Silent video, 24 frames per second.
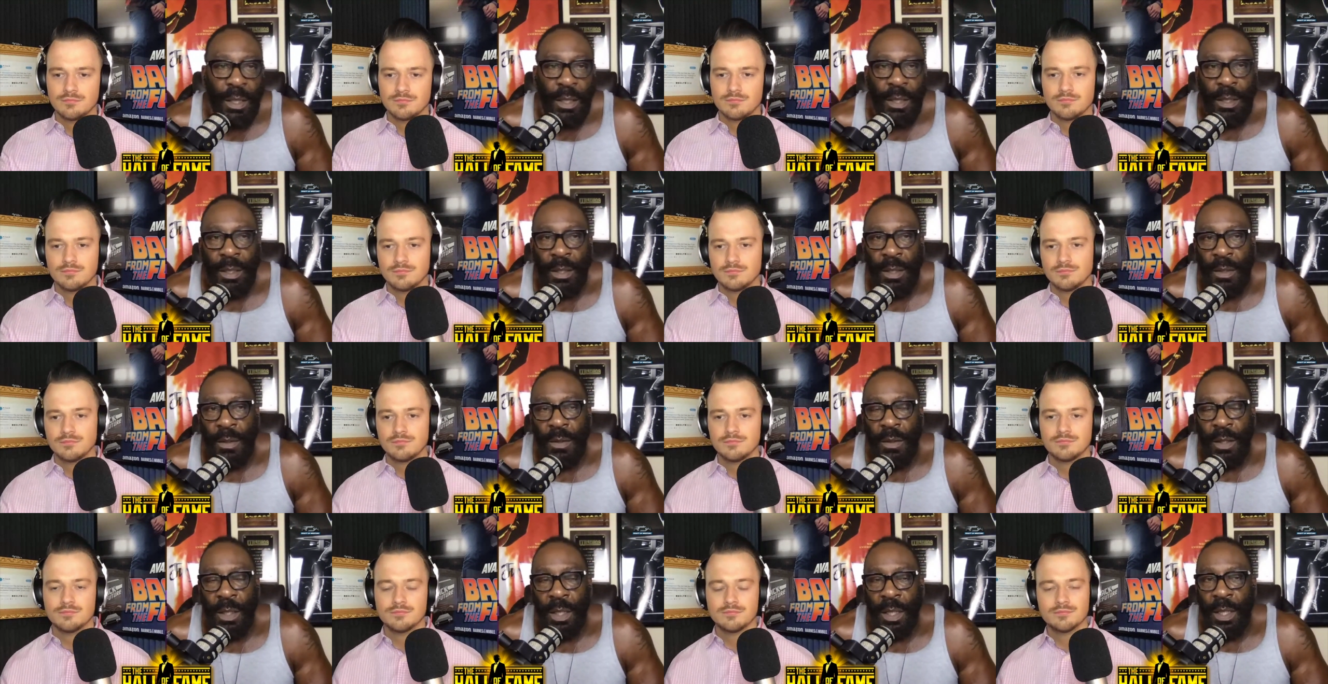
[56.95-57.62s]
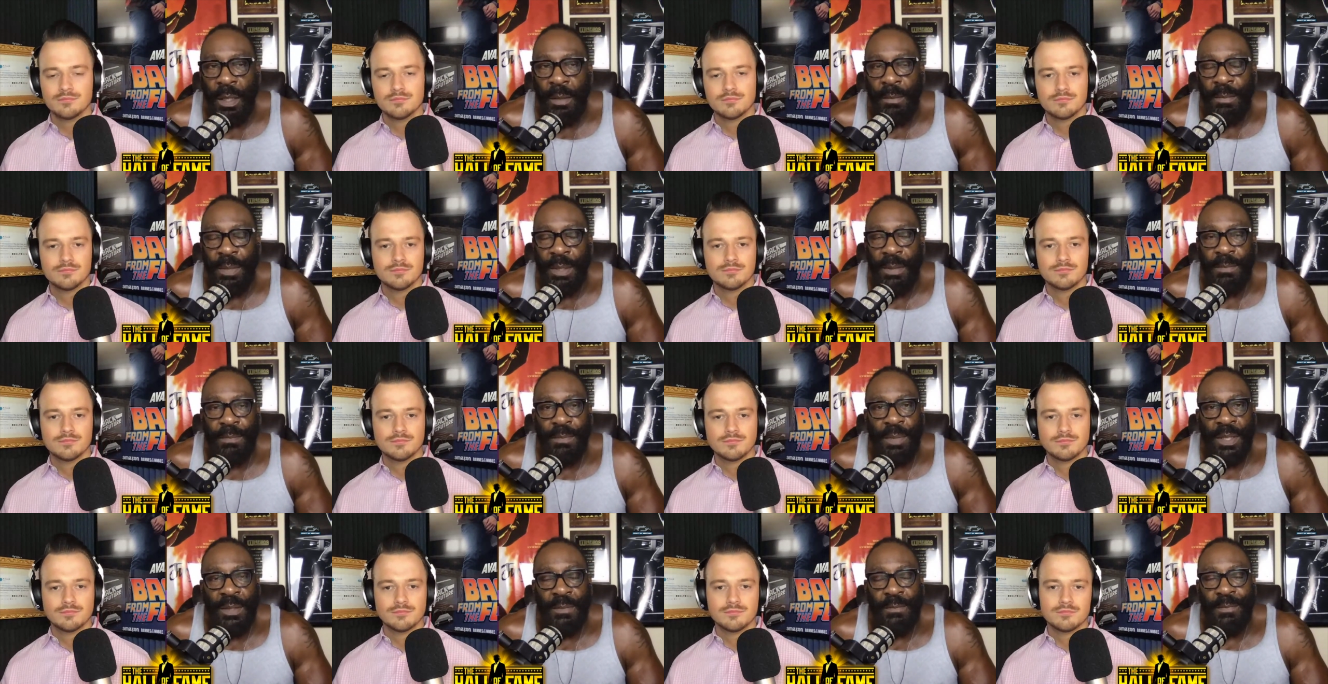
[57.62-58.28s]
Speaker 1: You know, um,
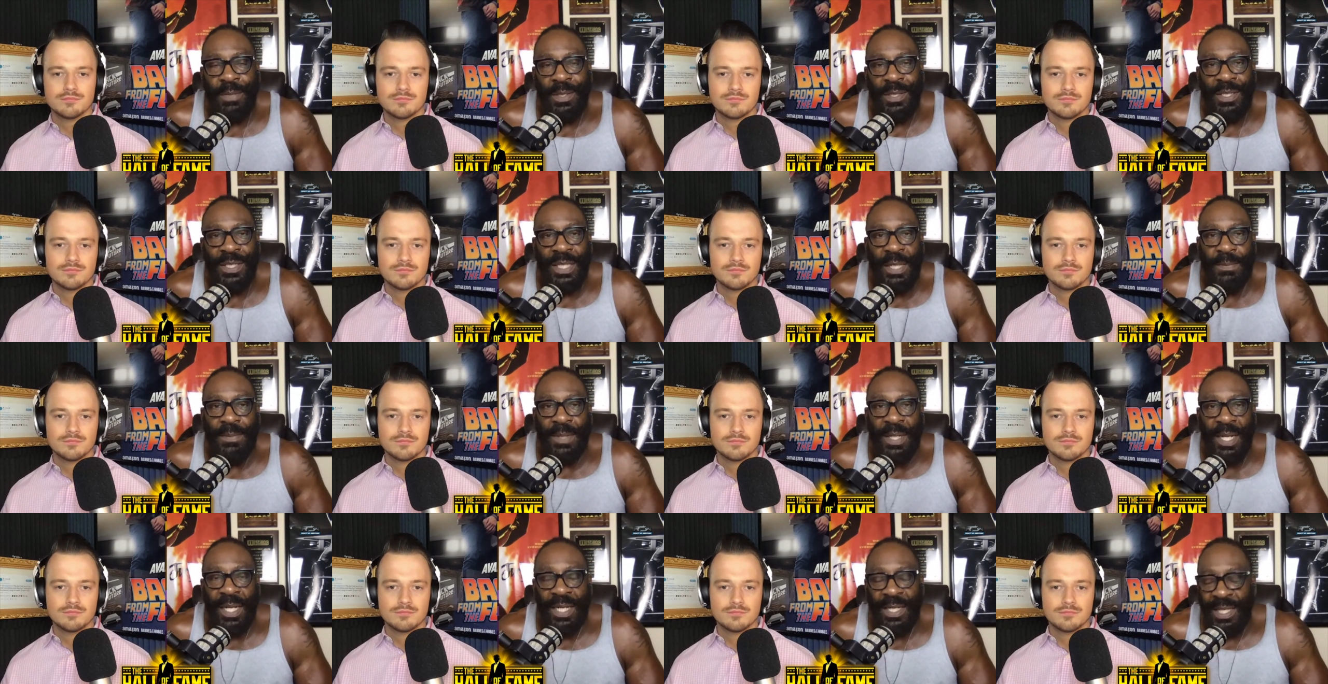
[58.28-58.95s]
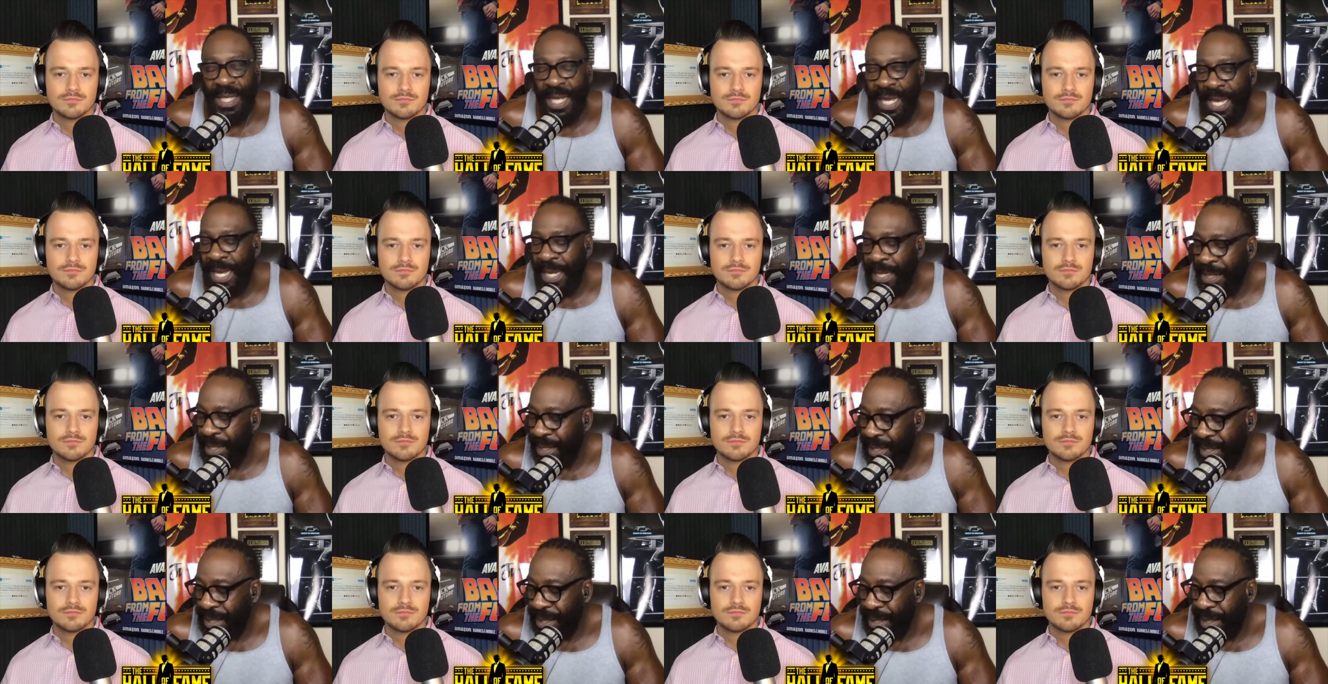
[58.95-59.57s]
but but but something like that.